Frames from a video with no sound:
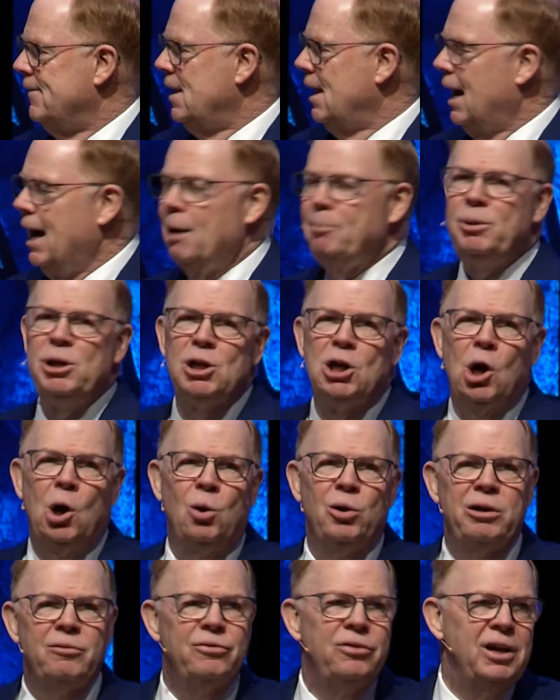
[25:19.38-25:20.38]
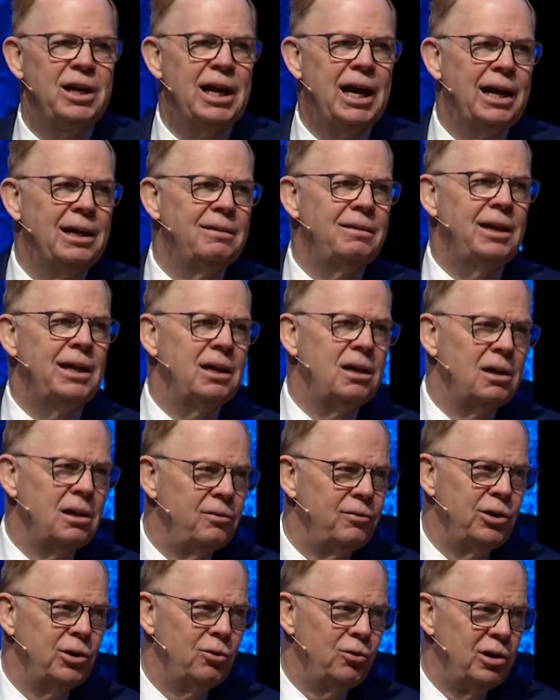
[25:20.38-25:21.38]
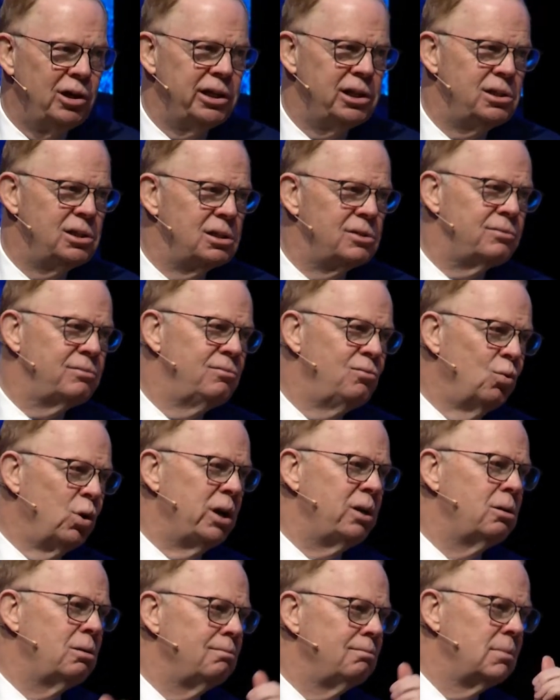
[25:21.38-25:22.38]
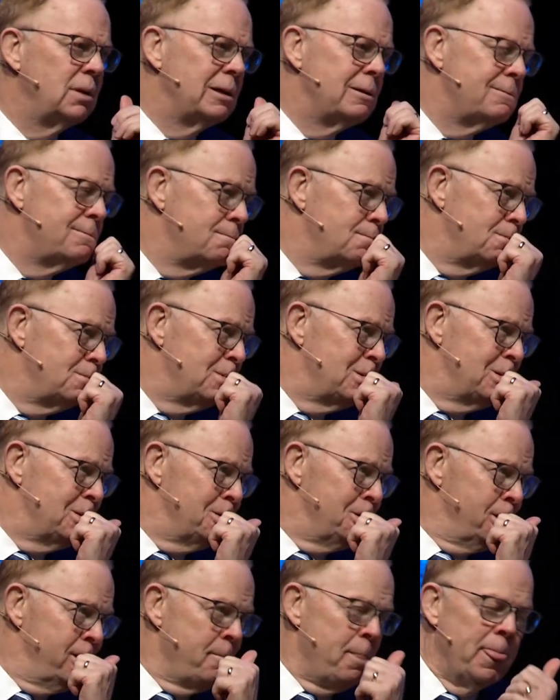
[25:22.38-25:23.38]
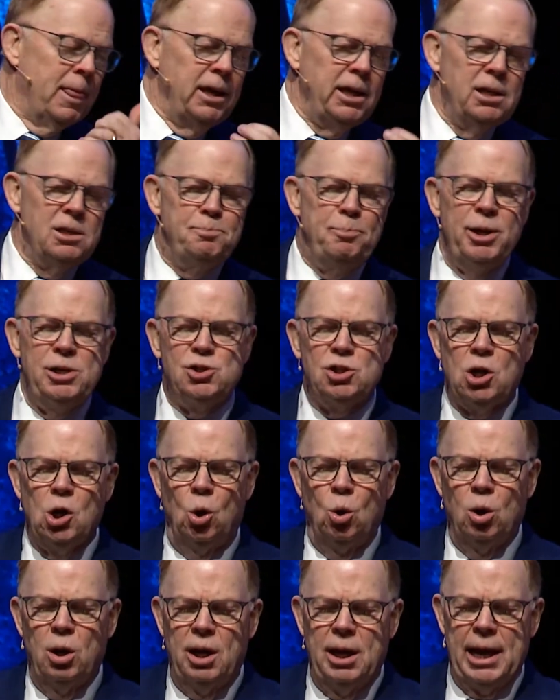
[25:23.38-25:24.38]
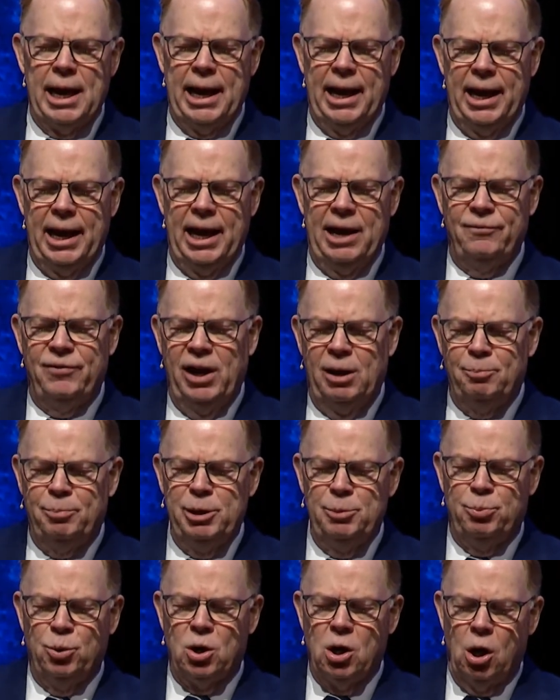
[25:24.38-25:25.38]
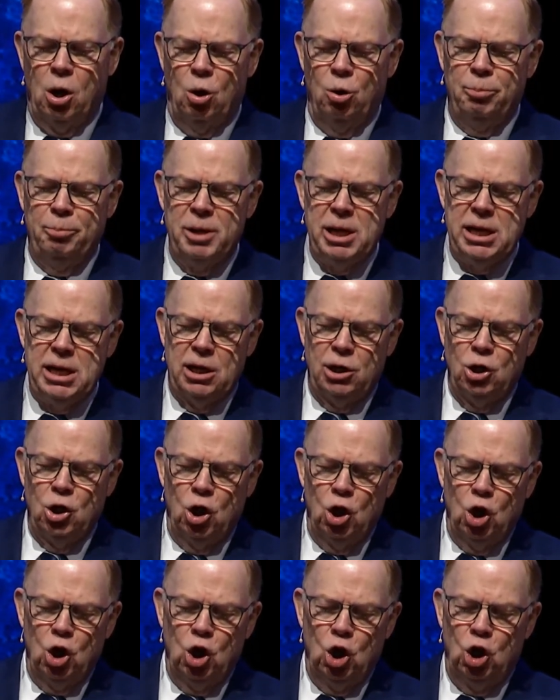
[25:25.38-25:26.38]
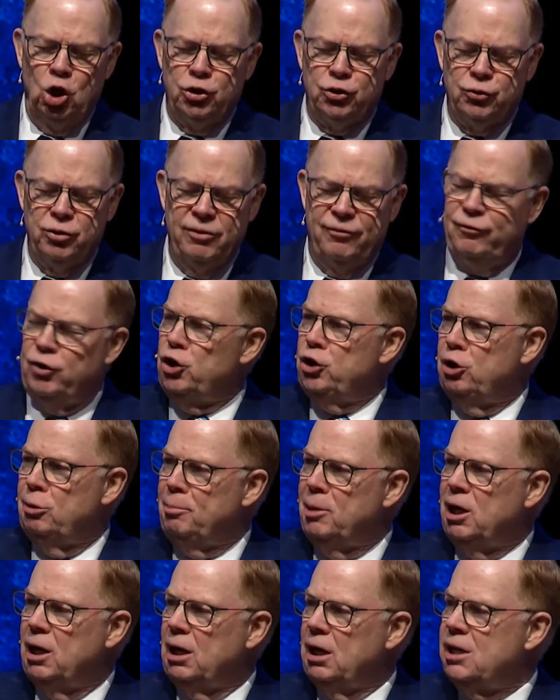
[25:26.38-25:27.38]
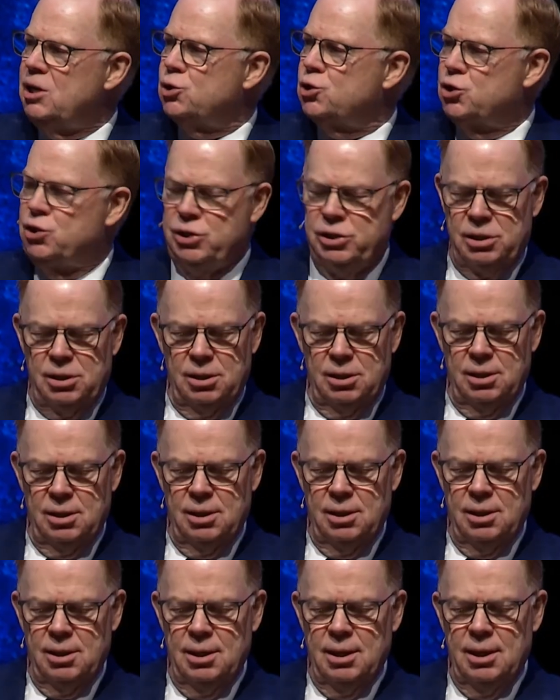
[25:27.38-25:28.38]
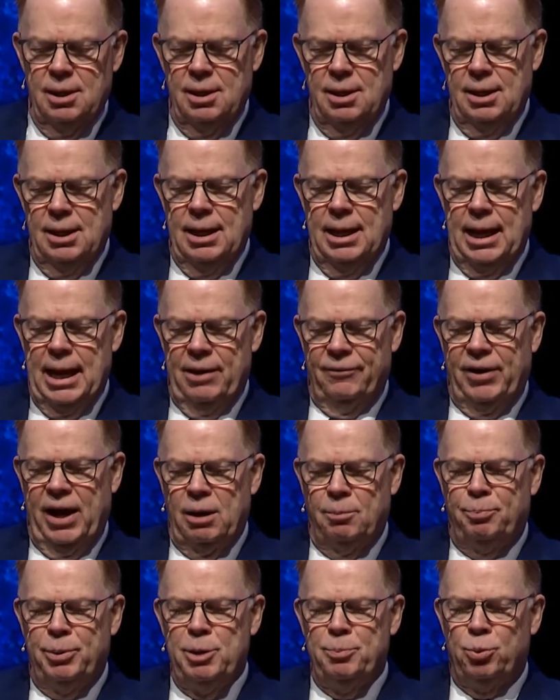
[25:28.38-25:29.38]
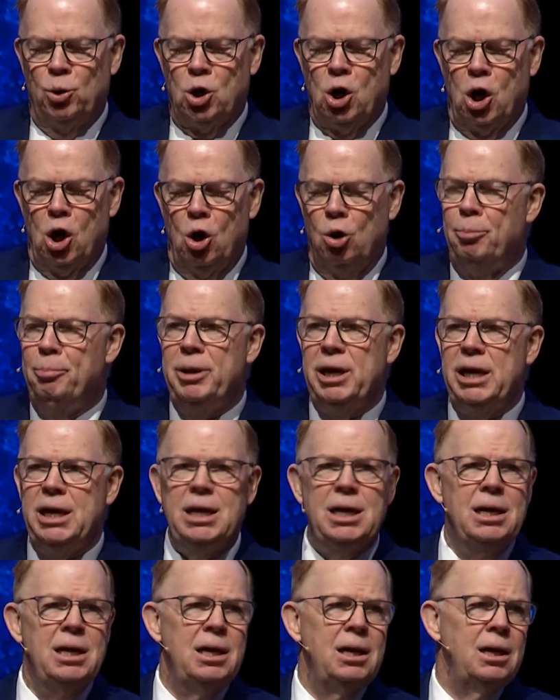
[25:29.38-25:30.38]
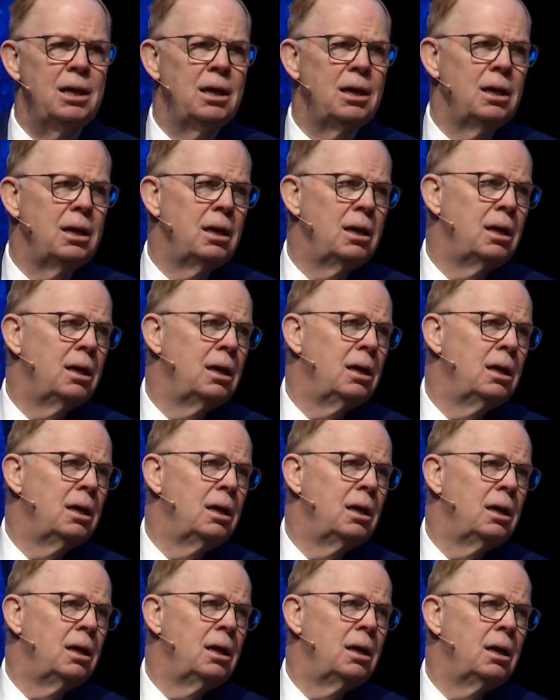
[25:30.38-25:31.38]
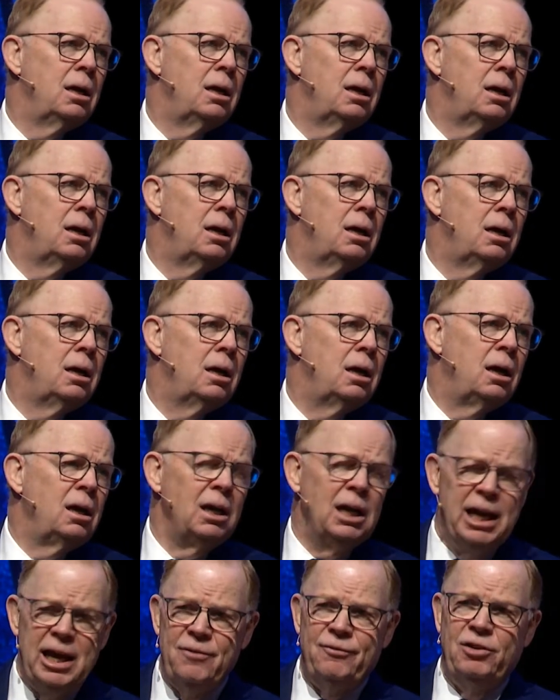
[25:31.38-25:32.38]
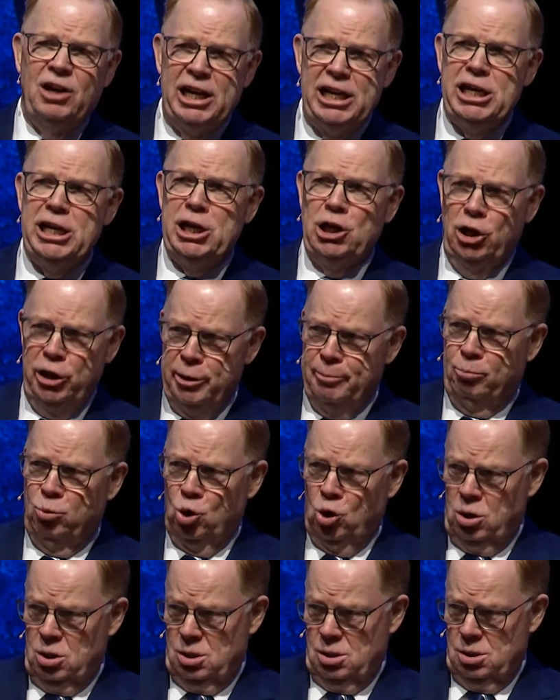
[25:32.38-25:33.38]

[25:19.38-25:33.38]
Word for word: I've been called everything I can think of in the religious realm. In Pensacola, I, have had people call me an ultra fundamentalist. I've had people call me a left leaning liberal.